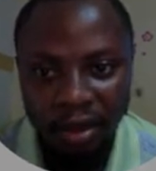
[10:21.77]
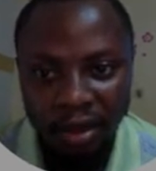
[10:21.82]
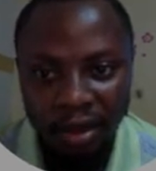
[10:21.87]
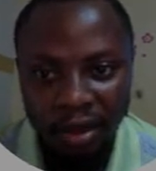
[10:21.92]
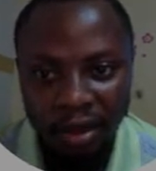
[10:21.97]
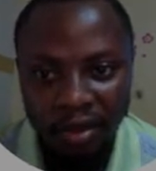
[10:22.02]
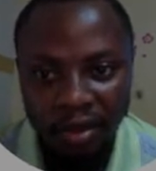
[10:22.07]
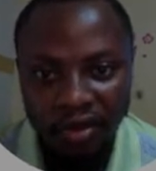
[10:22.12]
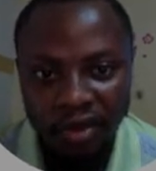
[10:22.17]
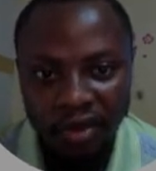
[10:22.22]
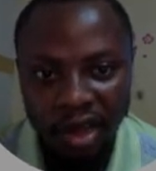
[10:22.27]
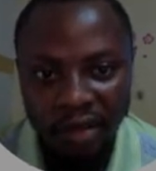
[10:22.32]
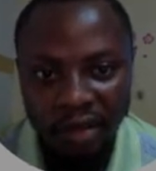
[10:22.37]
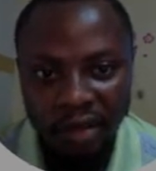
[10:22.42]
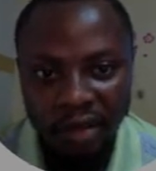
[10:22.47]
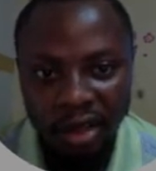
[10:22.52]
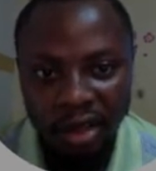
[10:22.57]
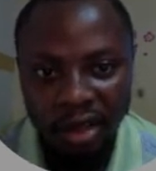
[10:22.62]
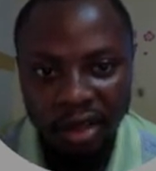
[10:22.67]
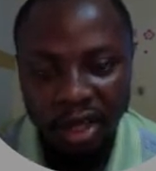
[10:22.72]
You just
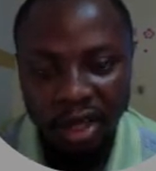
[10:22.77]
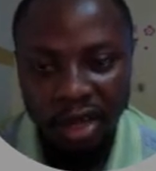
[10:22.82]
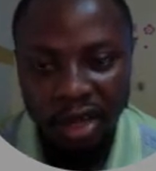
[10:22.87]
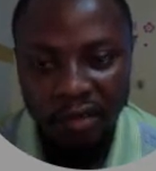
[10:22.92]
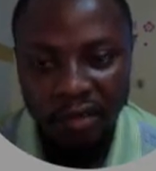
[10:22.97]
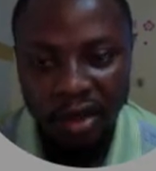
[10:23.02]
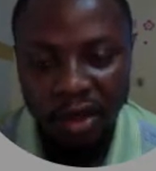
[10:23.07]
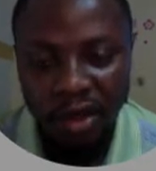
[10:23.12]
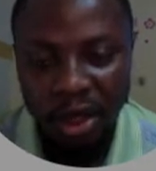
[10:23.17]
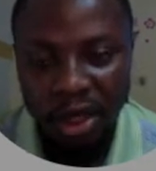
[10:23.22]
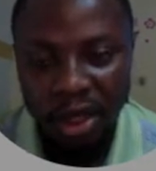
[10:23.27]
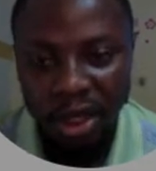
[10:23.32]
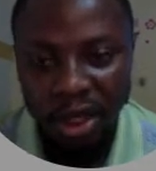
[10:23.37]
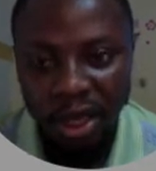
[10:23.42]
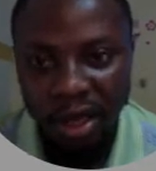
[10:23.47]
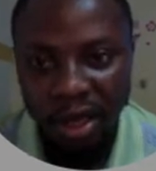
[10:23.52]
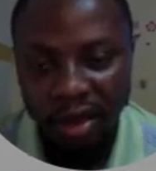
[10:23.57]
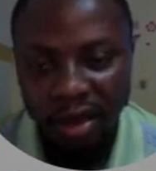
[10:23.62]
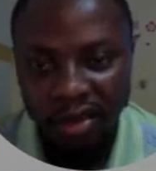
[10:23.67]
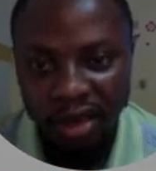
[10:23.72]
have here.
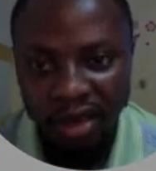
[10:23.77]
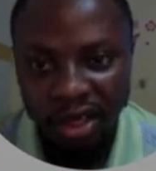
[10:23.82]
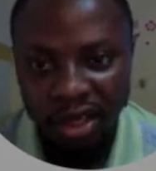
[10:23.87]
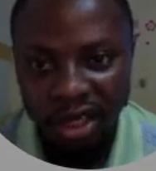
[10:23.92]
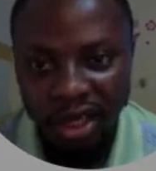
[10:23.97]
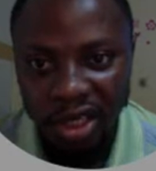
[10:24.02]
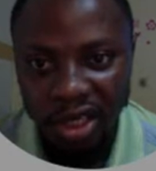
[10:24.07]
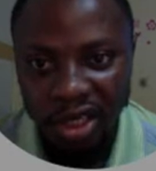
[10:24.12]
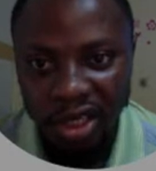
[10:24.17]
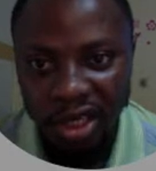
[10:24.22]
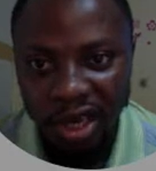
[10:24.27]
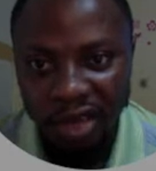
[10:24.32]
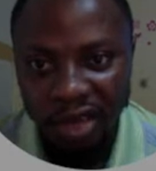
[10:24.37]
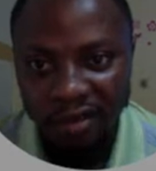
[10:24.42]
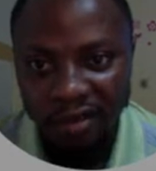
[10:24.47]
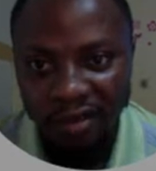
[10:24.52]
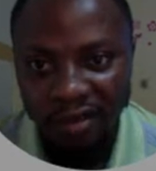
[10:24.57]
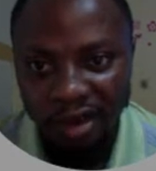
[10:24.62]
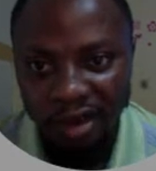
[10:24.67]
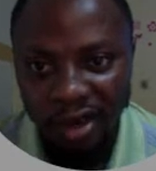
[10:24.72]
I actually changed the
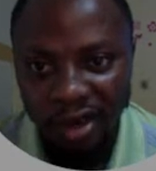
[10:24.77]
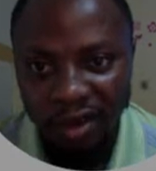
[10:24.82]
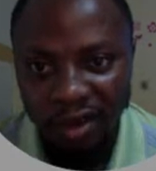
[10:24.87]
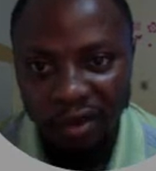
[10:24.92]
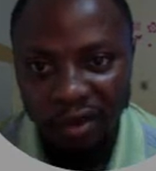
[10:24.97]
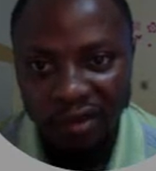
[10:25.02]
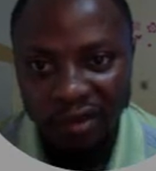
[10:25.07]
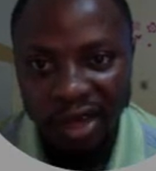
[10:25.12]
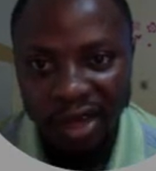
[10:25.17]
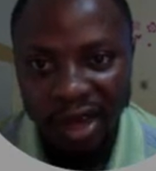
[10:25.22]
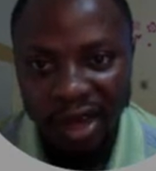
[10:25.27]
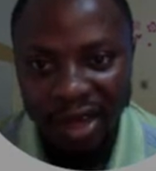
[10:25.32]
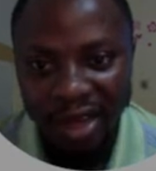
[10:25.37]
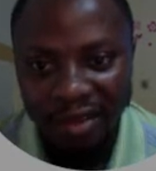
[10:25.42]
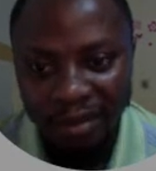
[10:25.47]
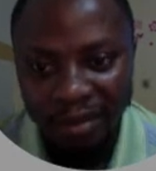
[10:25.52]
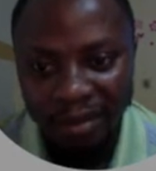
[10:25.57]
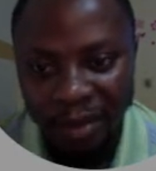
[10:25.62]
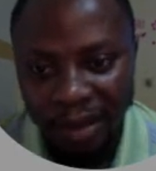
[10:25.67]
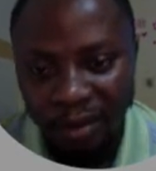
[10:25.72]
ads. I closed the
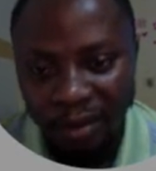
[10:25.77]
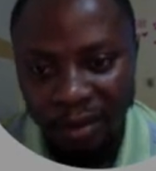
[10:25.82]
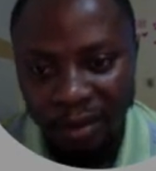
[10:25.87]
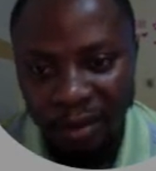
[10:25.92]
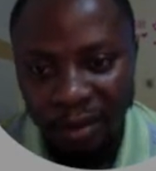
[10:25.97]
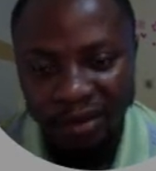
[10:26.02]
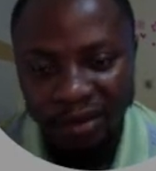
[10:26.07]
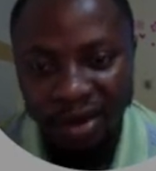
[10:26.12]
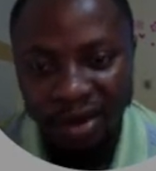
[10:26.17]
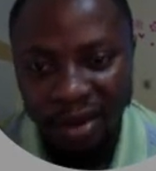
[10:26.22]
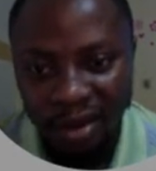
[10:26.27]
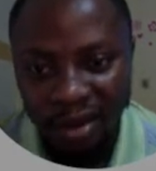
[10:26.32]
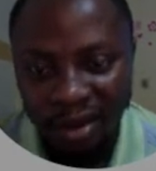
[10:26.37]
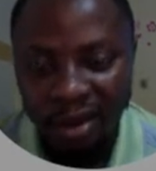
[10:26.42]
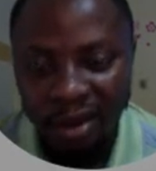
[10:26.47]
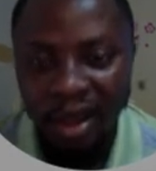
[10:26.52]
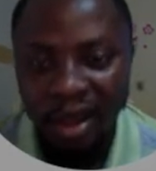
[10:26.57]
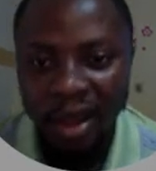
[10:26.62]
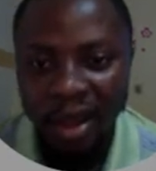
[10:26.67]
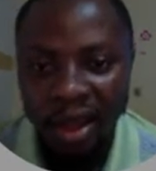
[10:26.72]
ads by mistakenly.